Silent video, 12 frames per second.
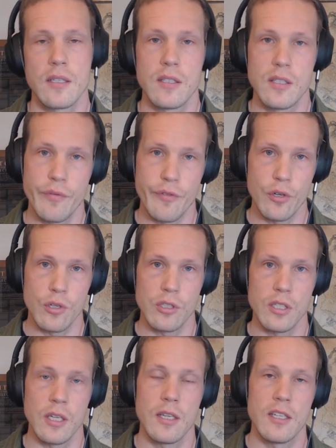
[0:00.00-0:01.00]

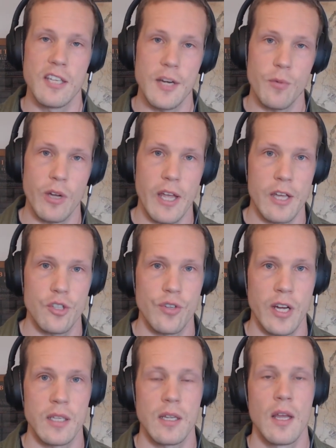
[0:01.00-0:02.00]
difficulty, network hash
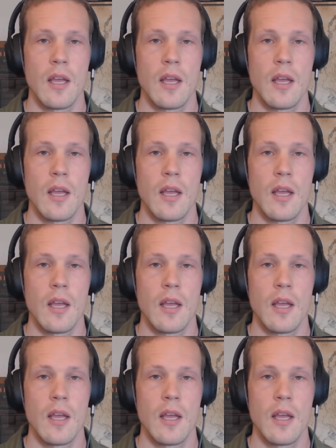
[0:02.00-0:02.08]
rate,